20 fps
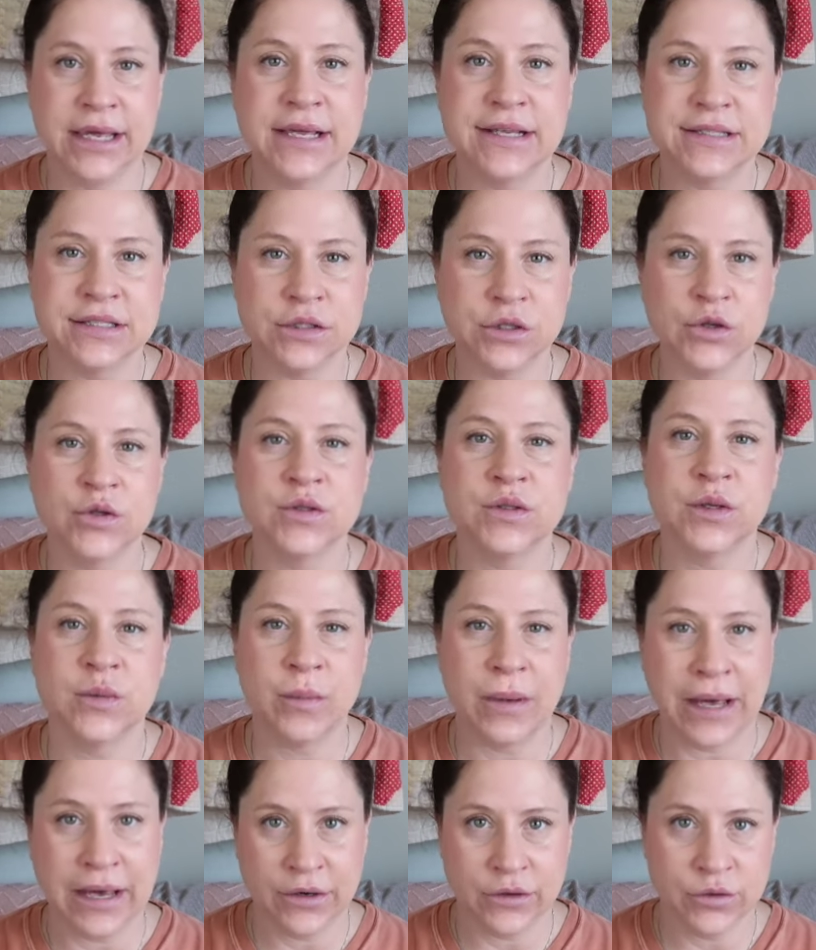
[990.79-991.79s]
He's losing
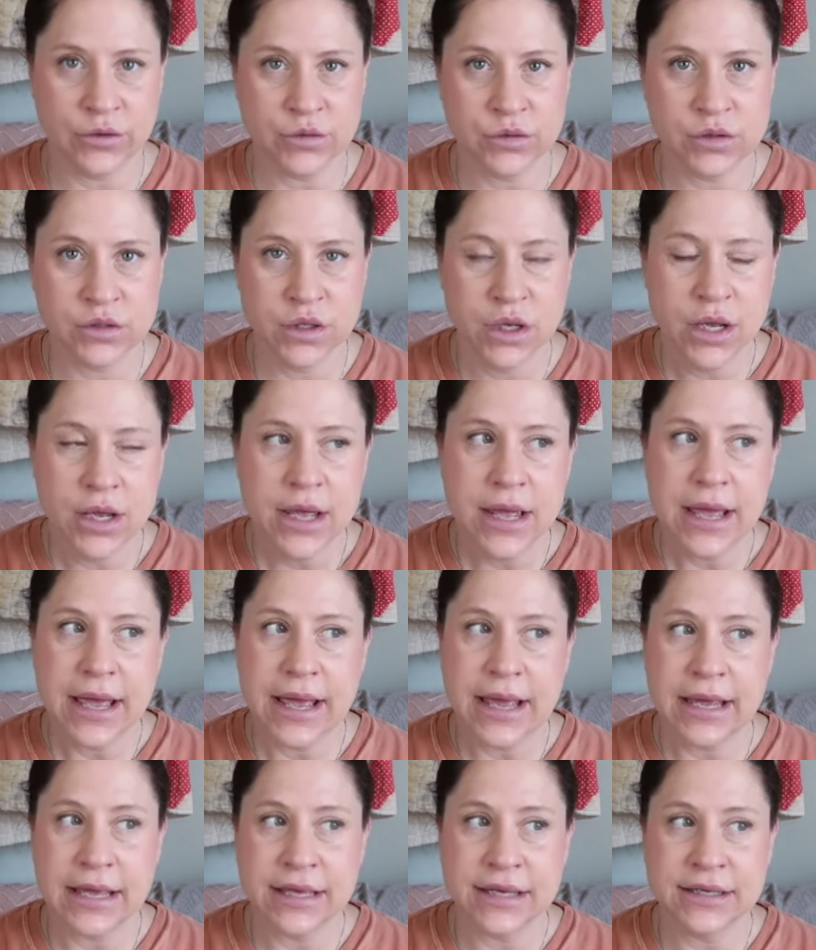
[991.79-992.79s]
battles,
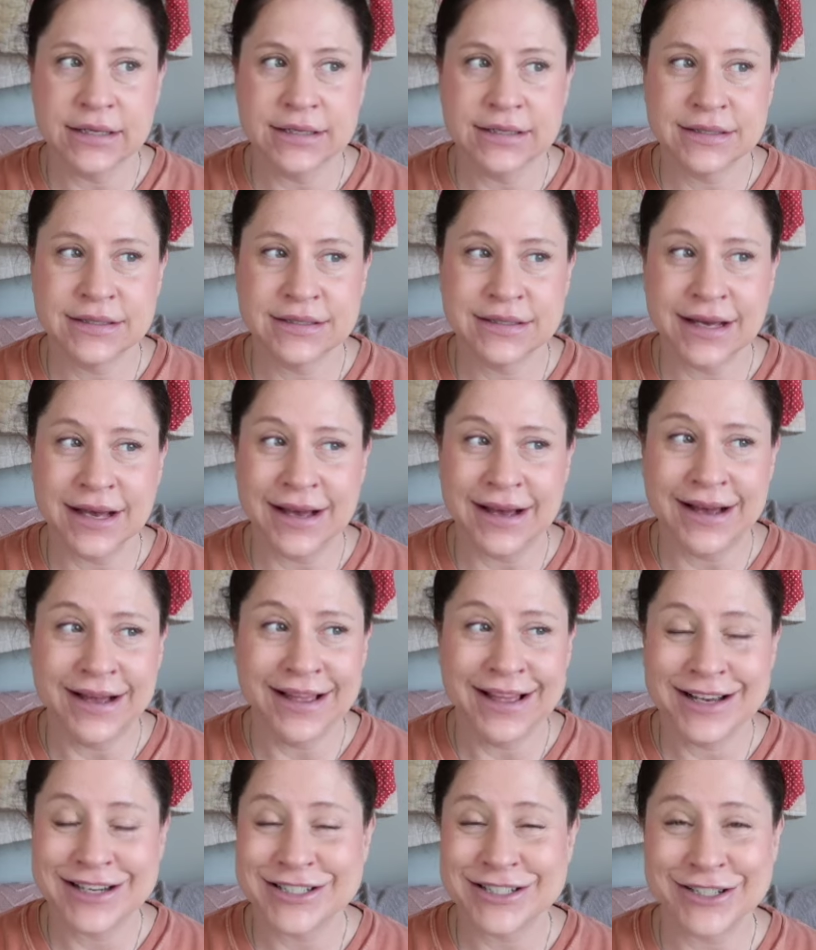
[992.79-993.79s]
and
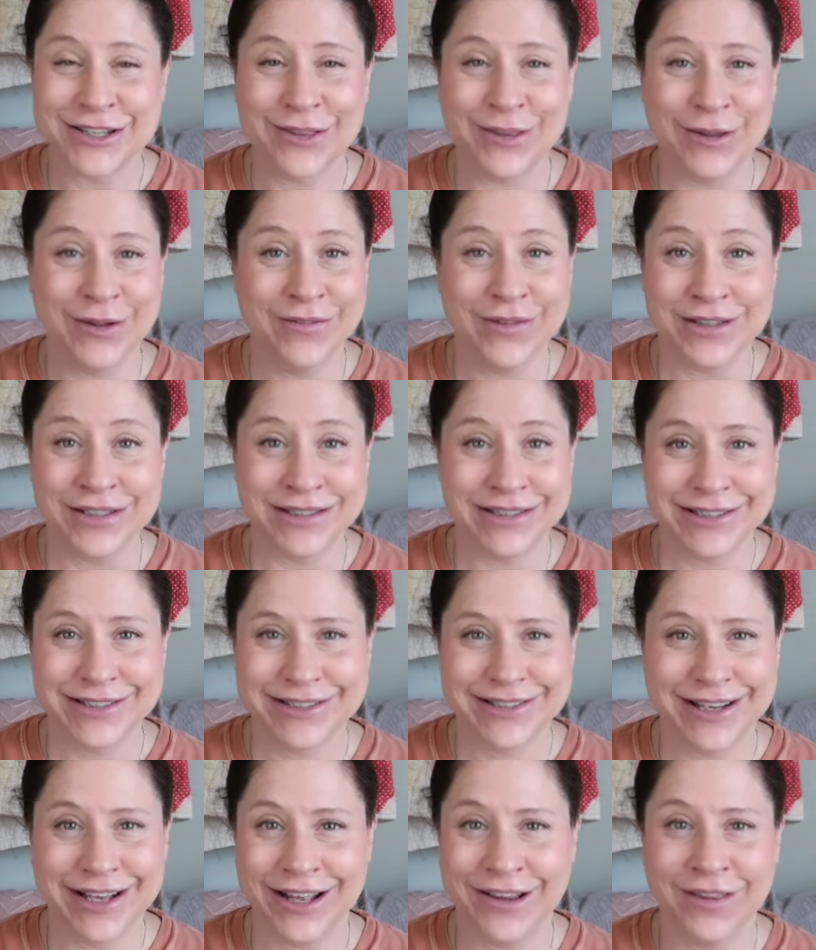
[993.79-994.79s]
I actually love it.
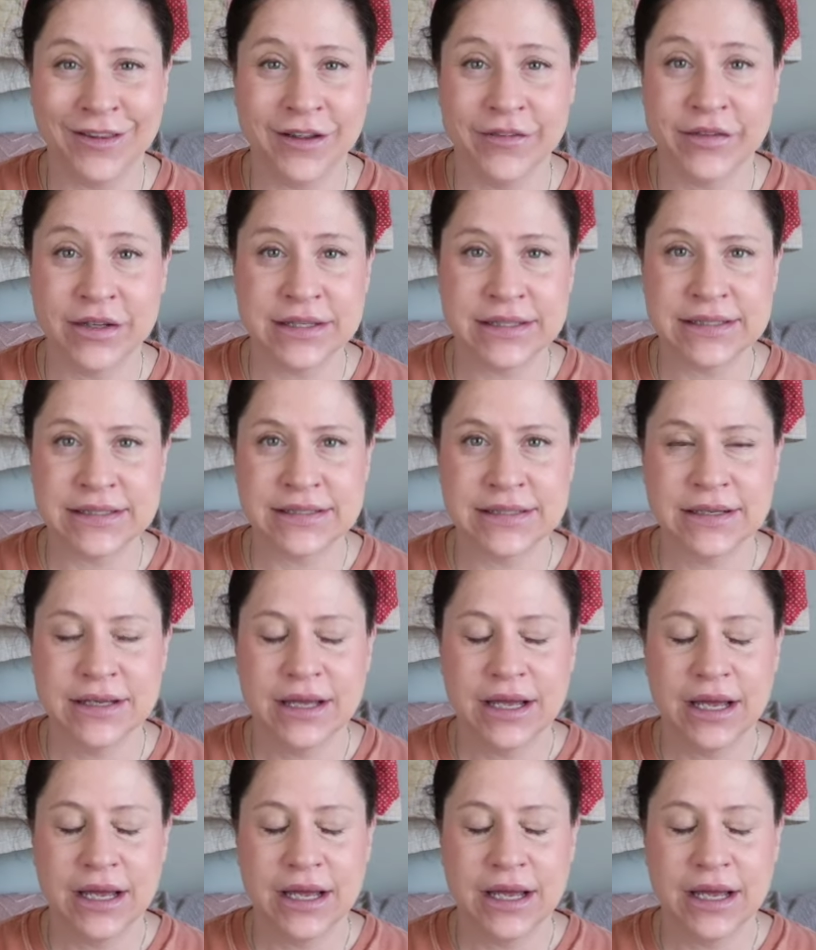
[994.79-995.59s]
I love it.